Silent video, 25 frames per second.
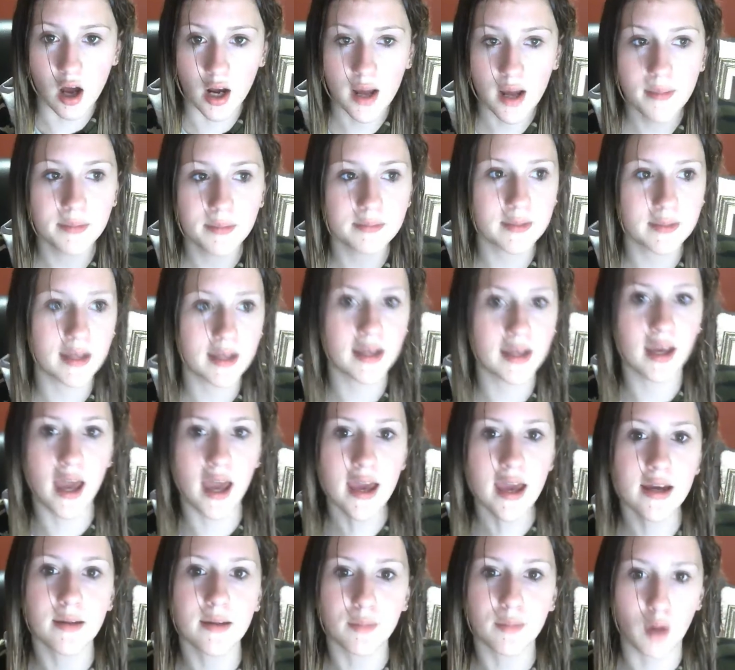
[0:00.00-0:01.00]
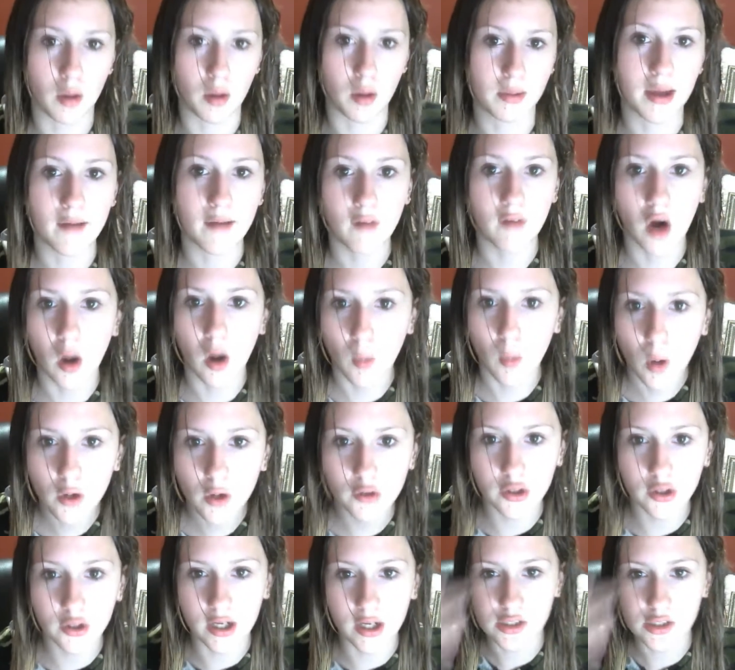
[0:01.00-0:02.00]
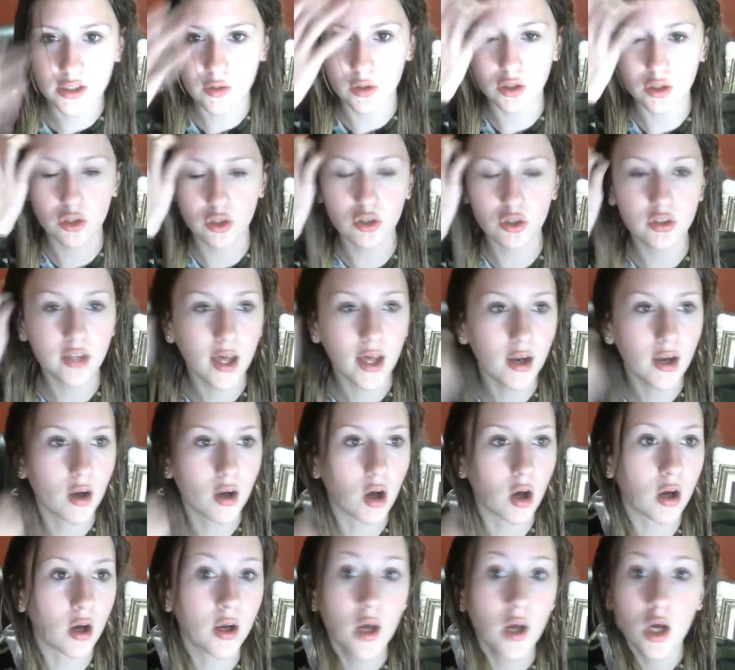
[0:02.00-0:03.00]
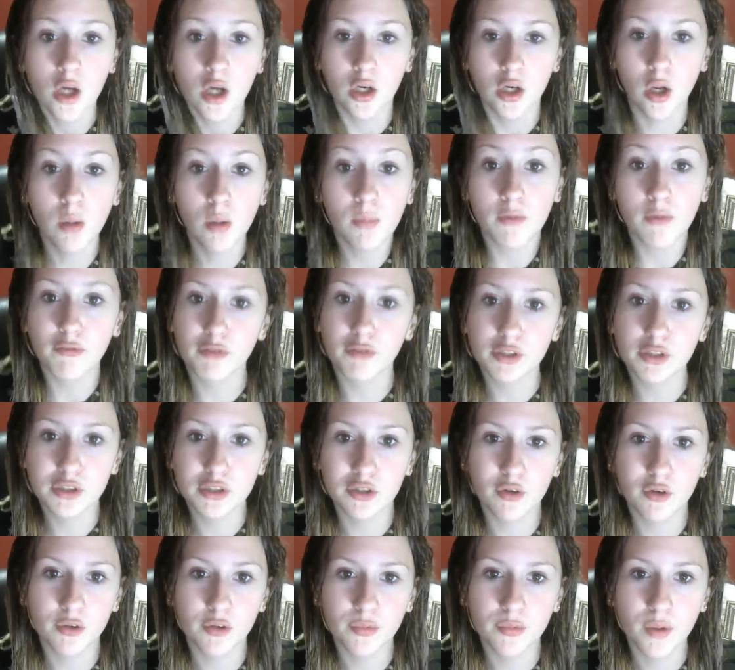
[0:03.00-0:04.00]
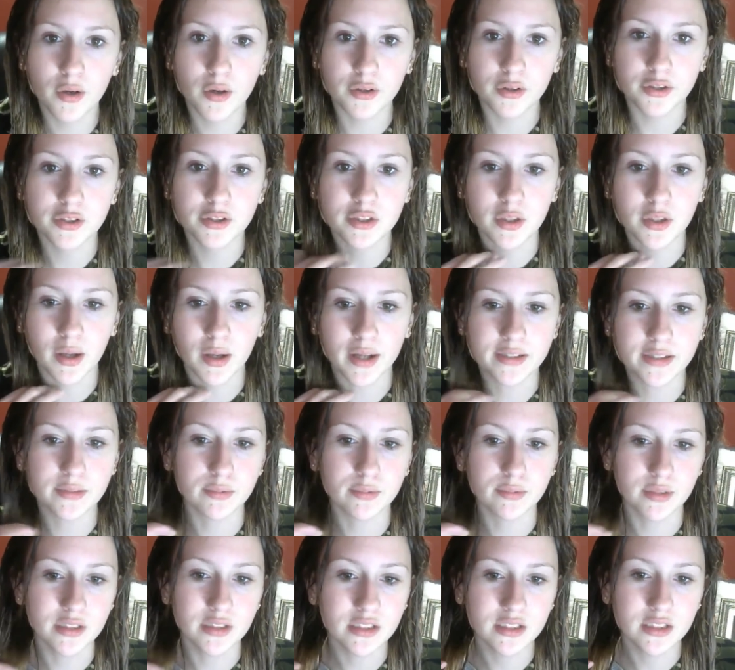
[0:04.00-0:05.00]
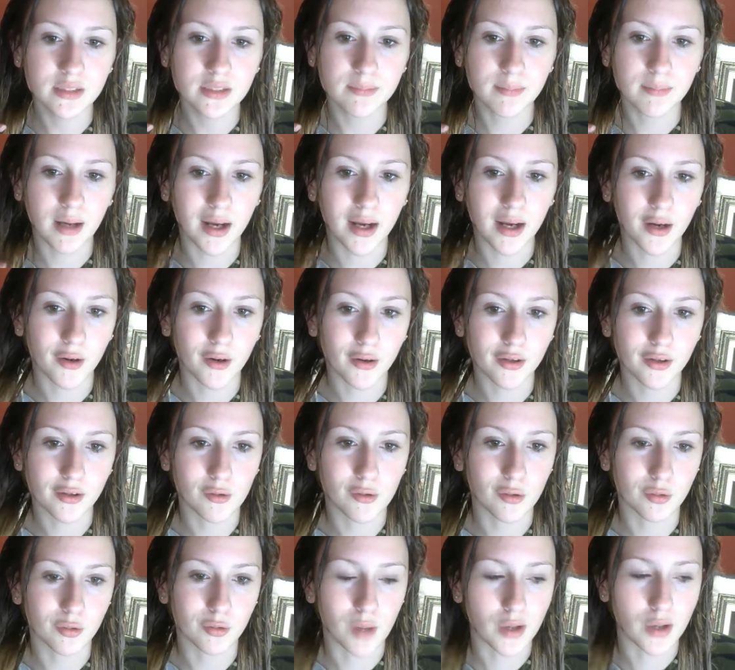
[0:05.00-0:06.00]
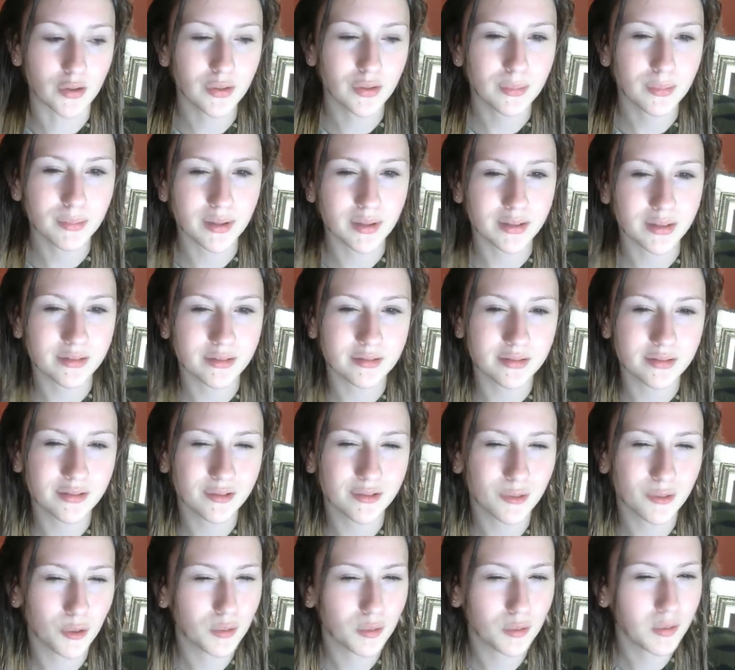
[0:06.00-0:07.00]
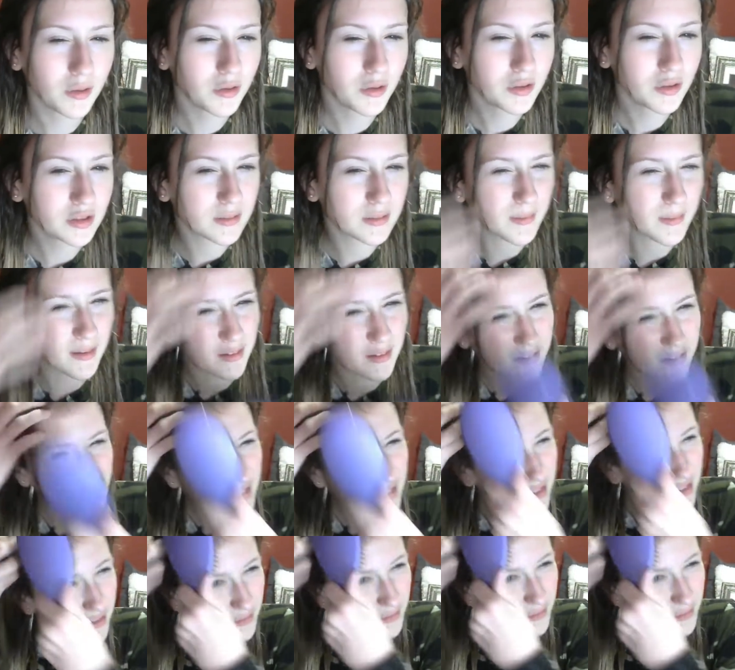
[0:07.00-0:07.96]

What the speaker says: up and like, hey, I probably have hot water again, so I turned that on. Nope, freezing cold water, so I had to rinse my hair in cold water, but cold water is apparently good